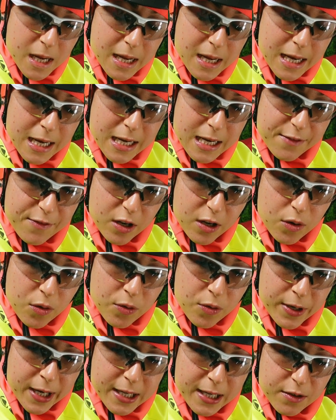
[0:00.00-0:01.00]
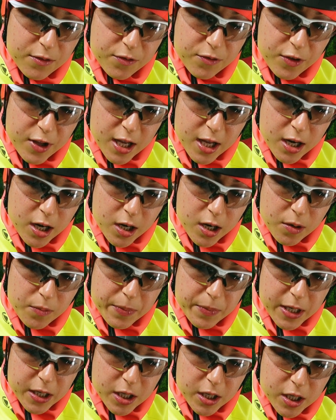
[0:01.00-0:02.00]
And leave alone any fear,
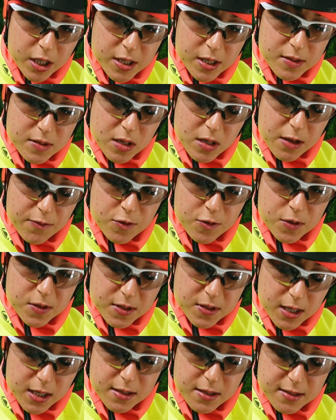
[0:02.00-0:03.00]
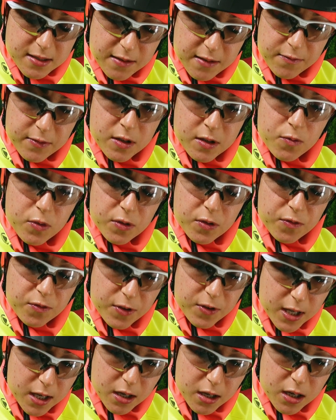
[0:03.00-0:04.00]
because if you start something with
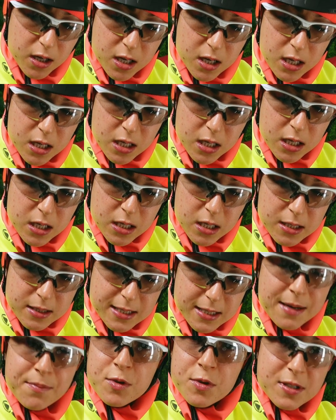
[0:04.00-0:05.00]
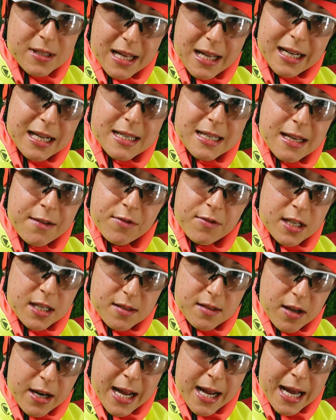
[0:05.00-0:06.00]
fear, then most likely something is
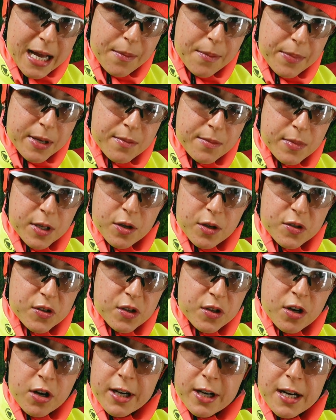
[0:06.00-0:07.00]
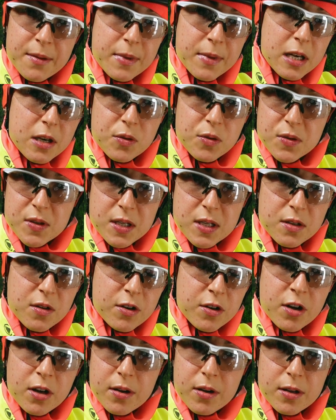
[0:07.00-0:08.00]
gonna happen, because you're not gonna be lucid, your
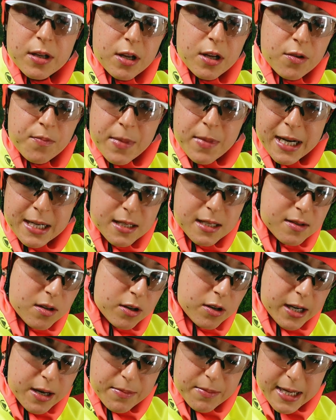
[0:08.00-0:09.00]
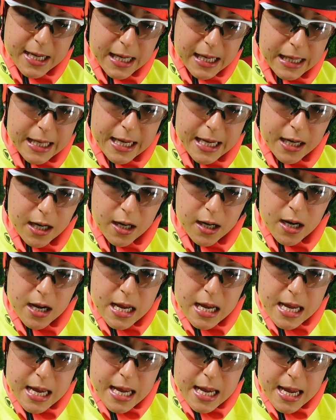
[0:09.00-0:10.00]
mind is not gonna be clear,
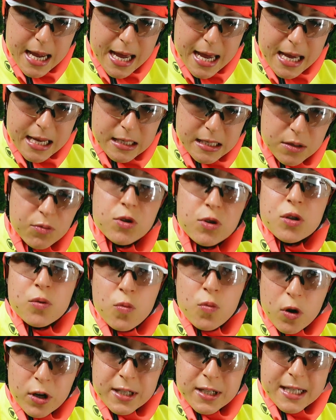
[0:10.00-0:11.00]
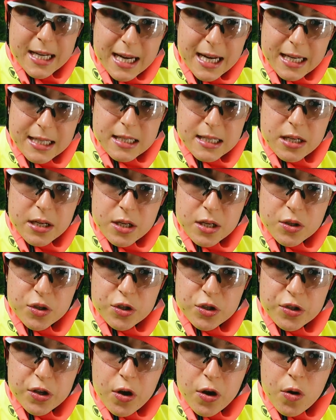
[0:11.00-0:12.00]
and we don't want that.
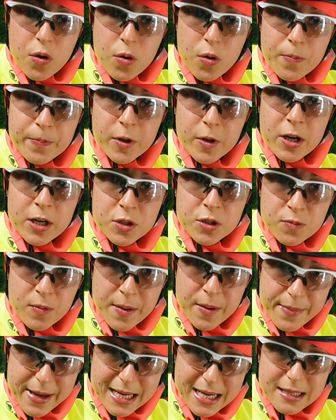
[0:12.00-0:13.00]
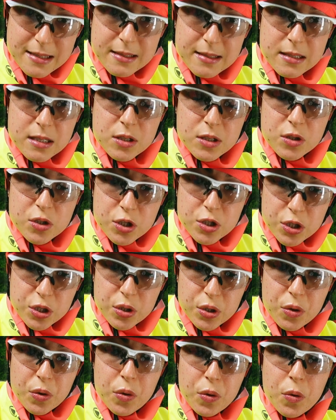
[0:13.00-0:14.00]
So I'm gonna do my best
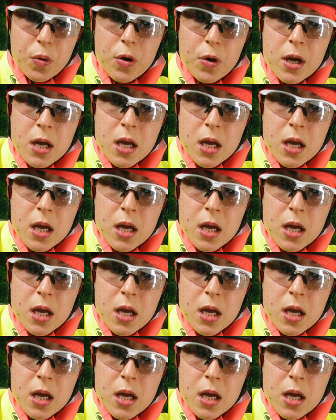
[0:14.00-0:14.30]
to